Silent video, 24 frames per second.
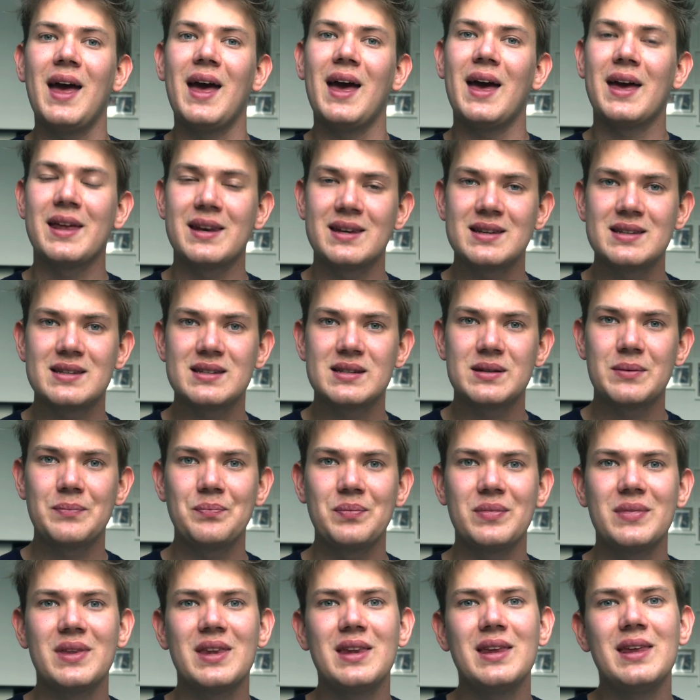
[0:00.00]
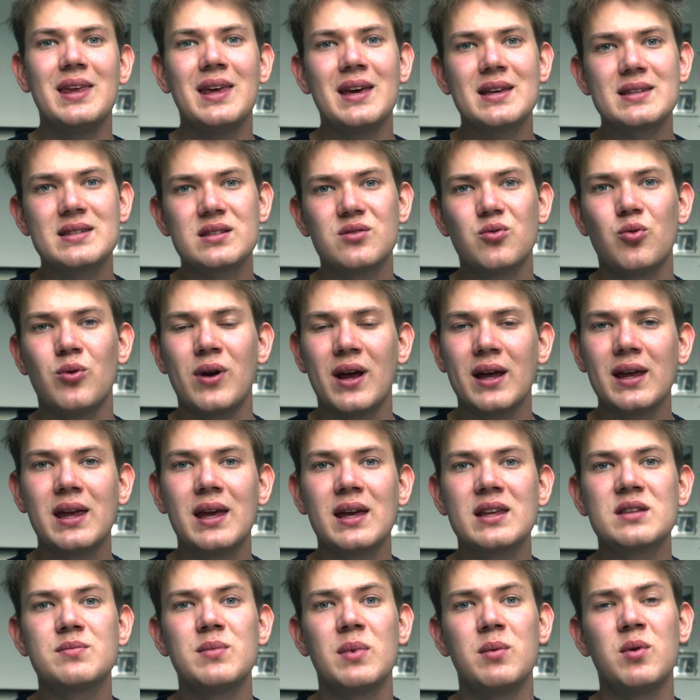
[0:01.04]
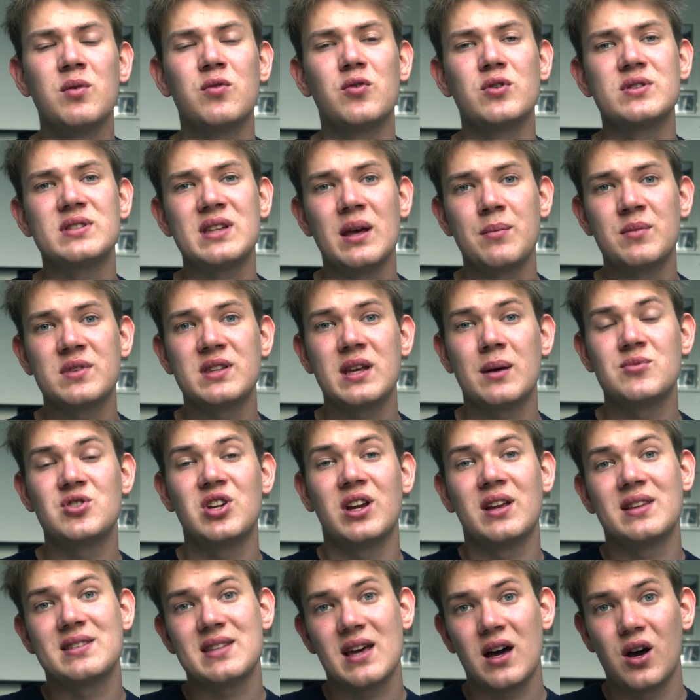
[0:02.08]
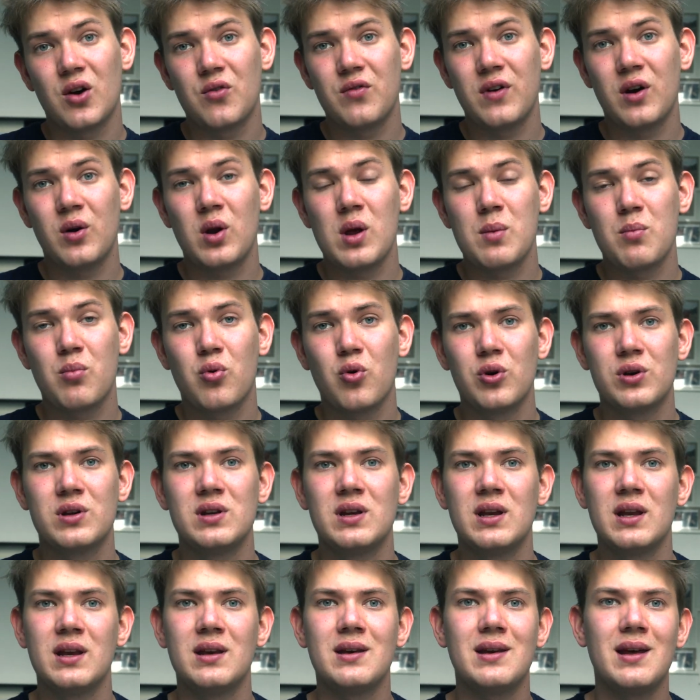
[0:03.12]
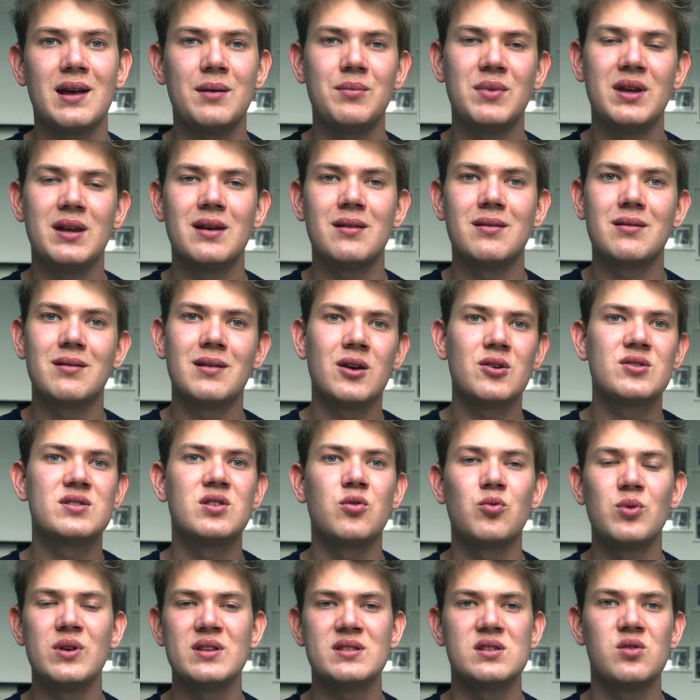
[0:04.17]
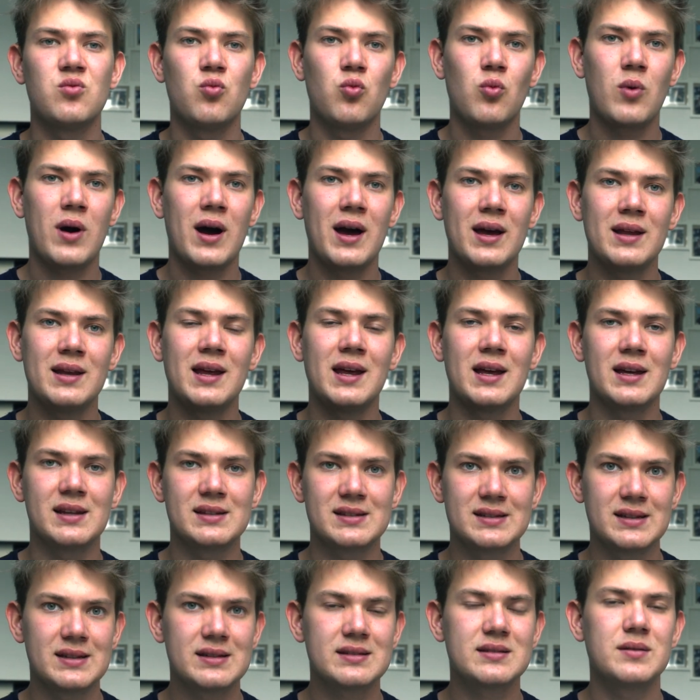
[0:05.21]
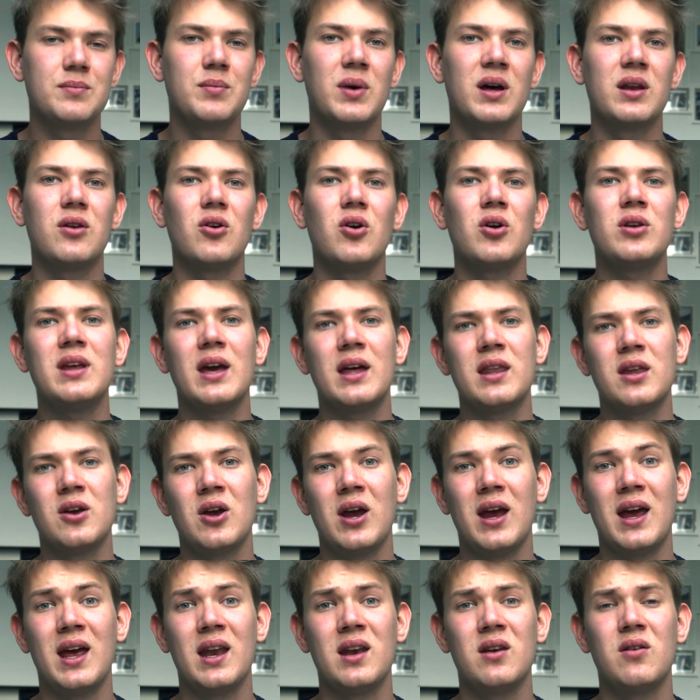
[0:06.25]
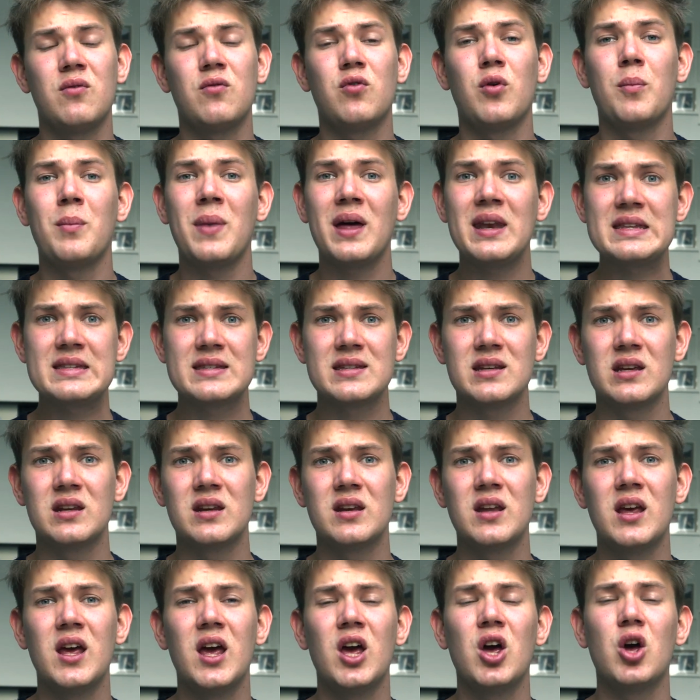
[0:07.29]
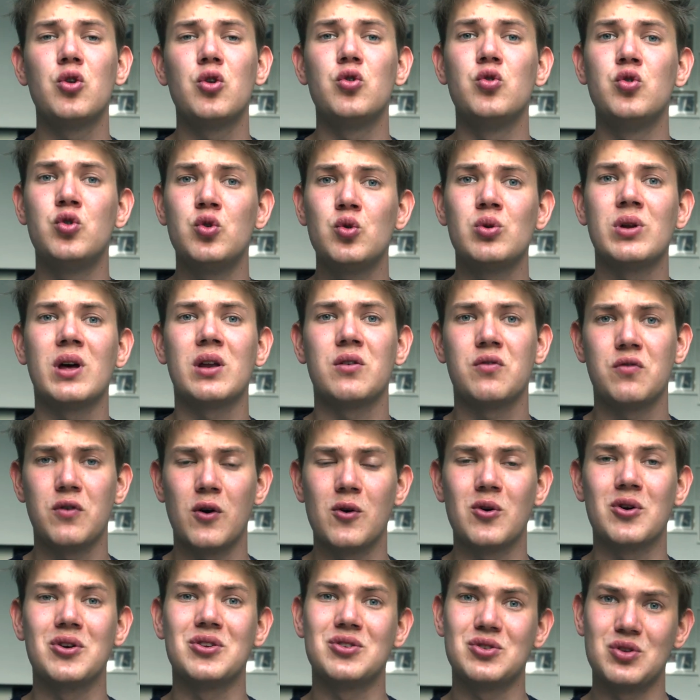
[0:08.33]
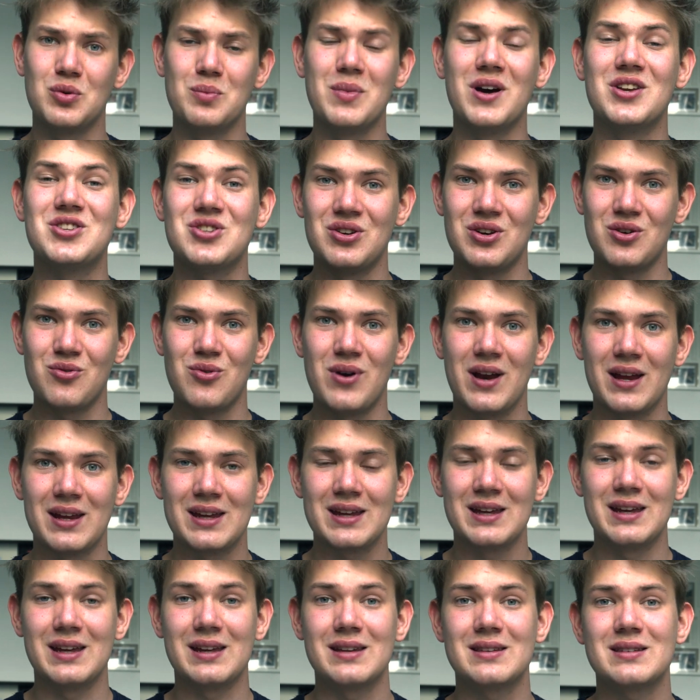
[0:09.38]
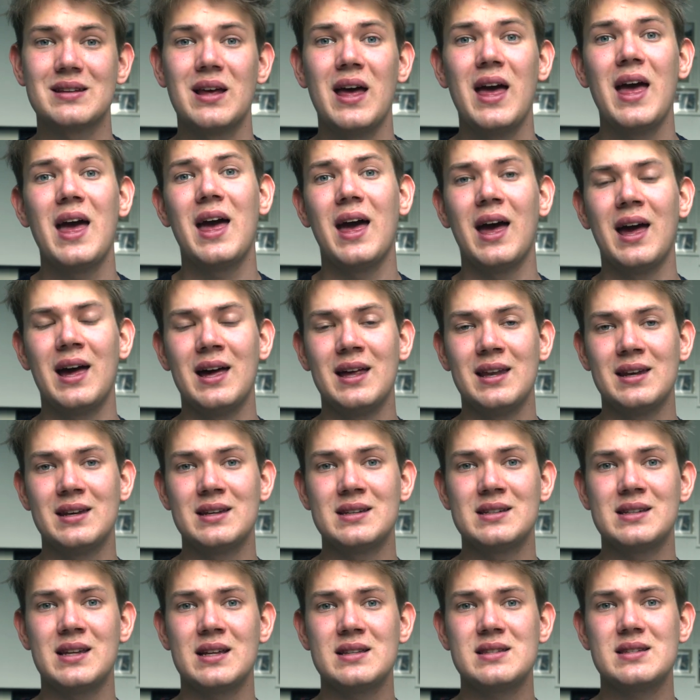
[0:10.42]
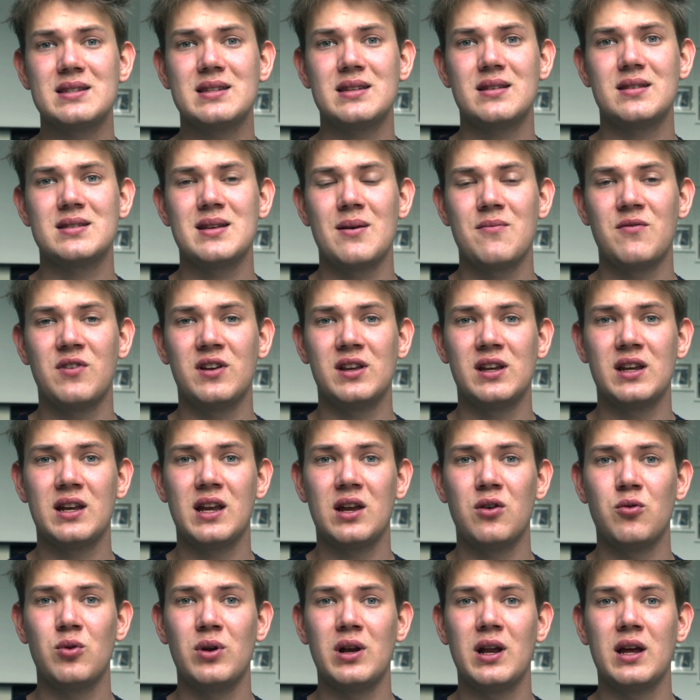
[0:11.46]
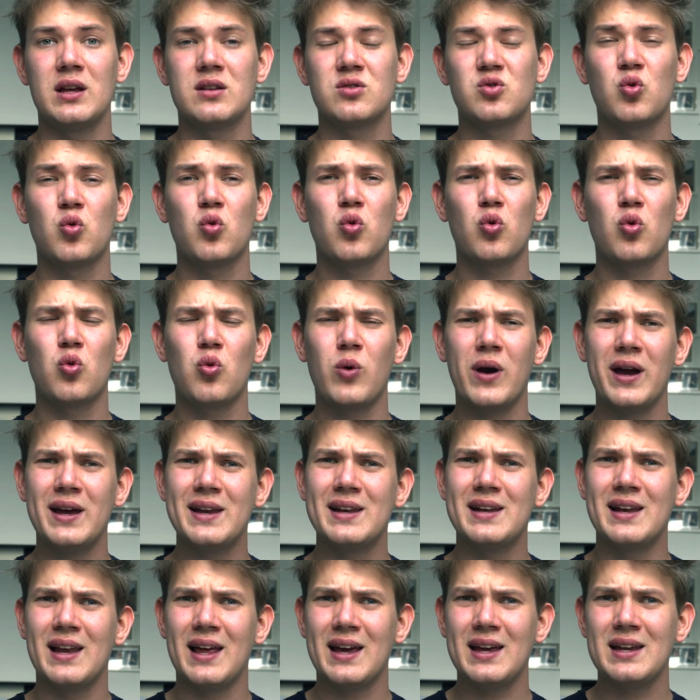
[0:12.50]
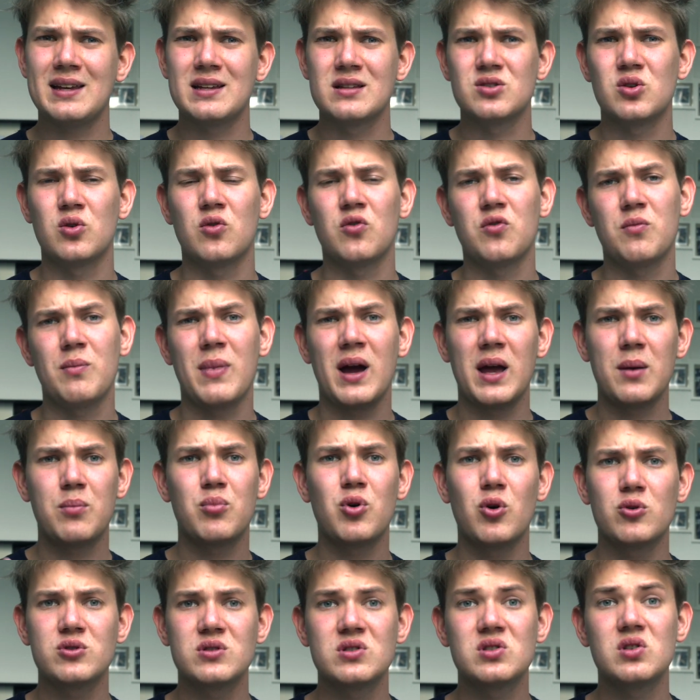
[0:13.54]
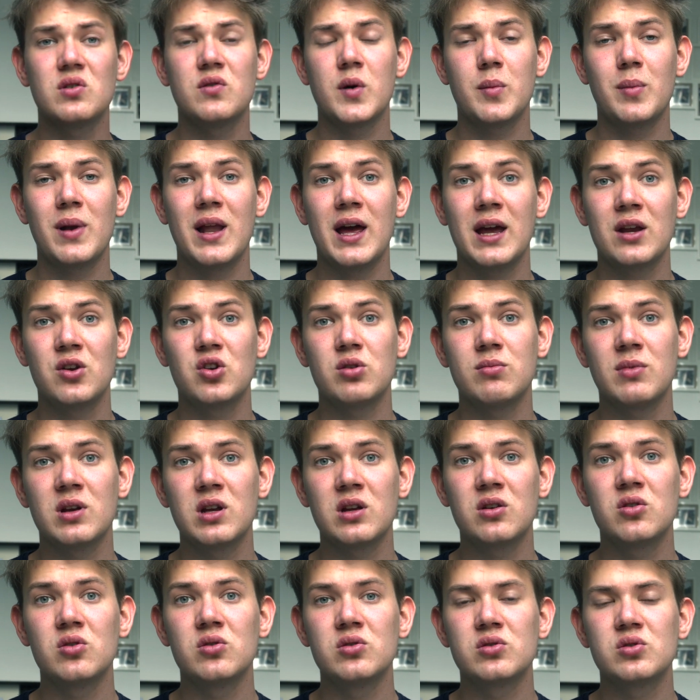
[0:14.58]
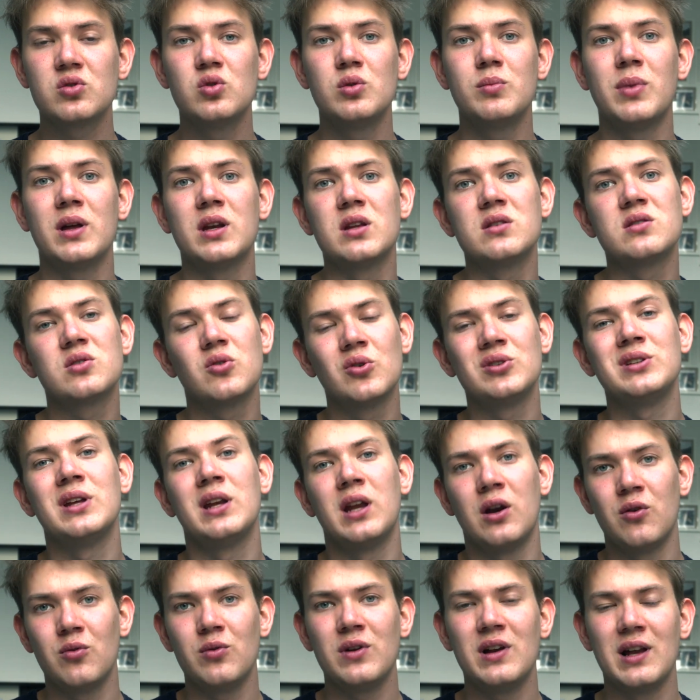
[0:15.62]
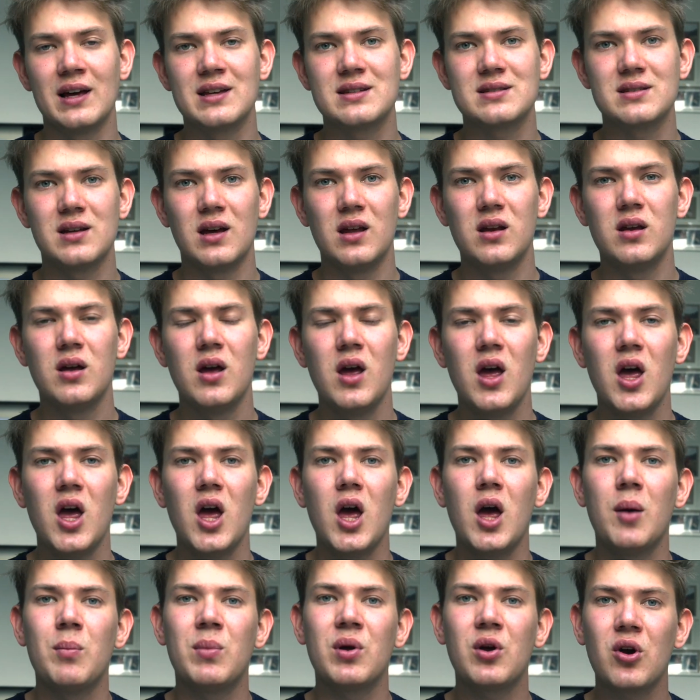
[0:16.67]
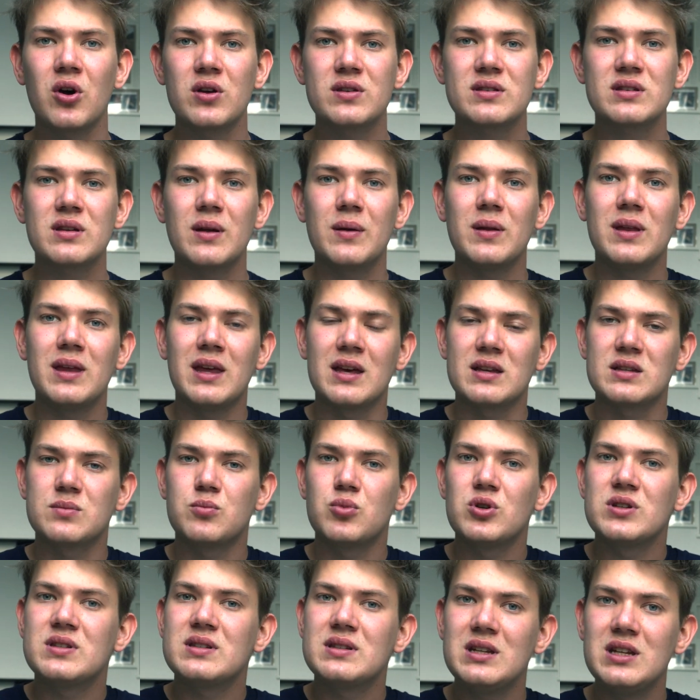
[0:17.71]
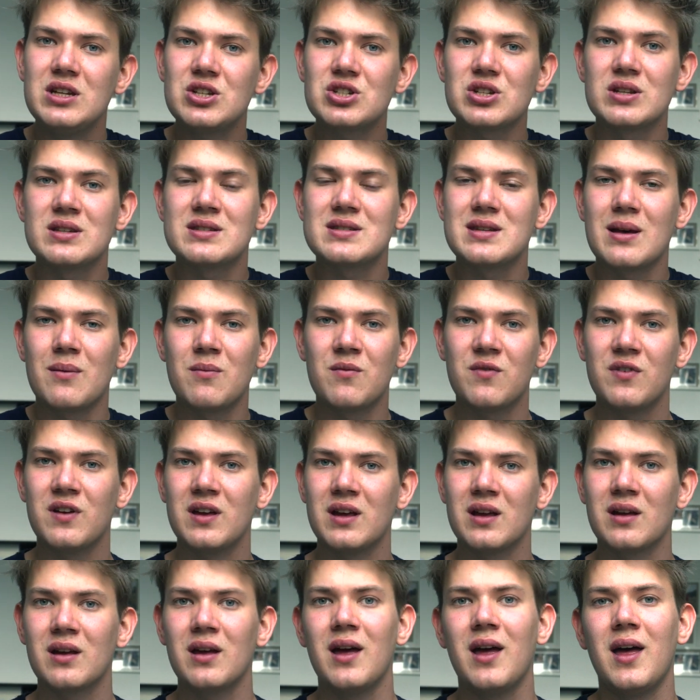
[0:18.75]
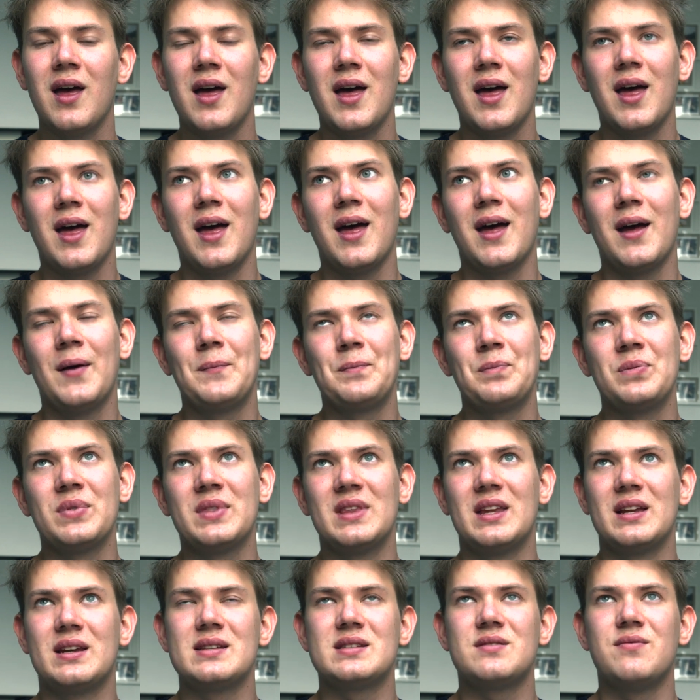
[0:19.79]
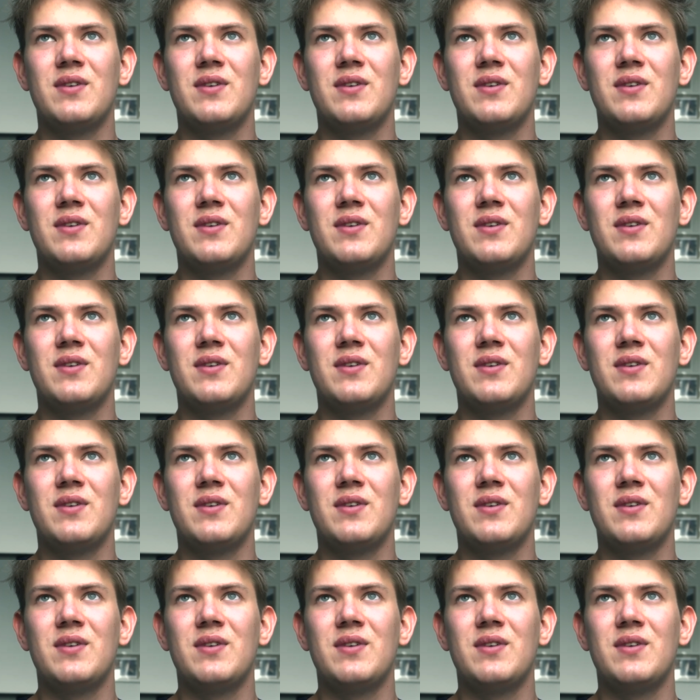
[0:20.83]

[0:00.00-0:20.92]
And yes, rankings maybe for some subjects are very important, and I mean, there's a reason why they exist, but on the other hand, for medicine, do not focus too much on the rankings. And that's something that I realized quite late in sort of my process of applying to medical school, but it's good that I realized that. Because yes, prestige is something that